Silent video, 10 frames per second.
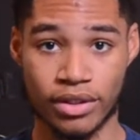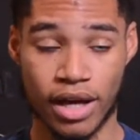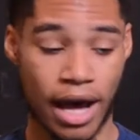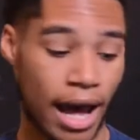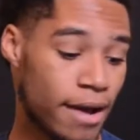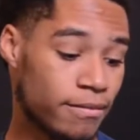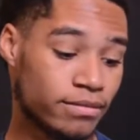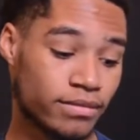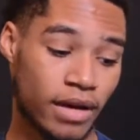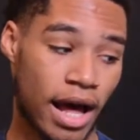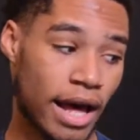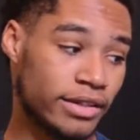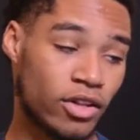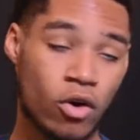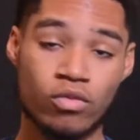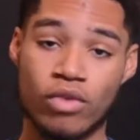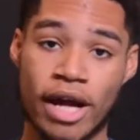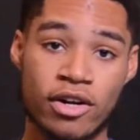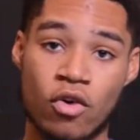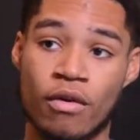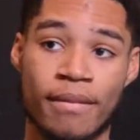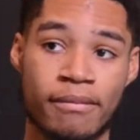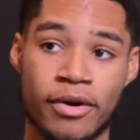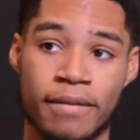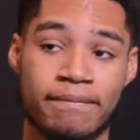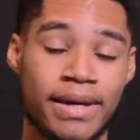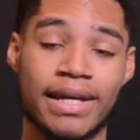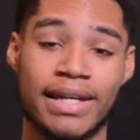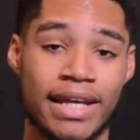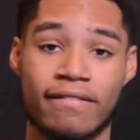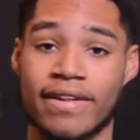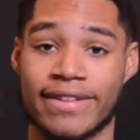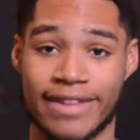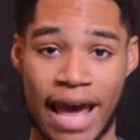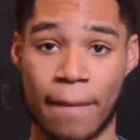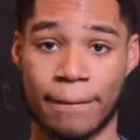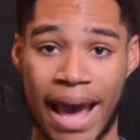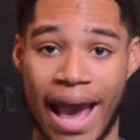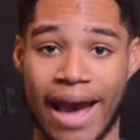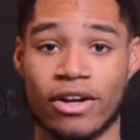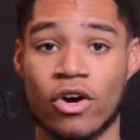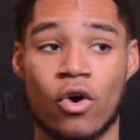I don't remember it being even that bad.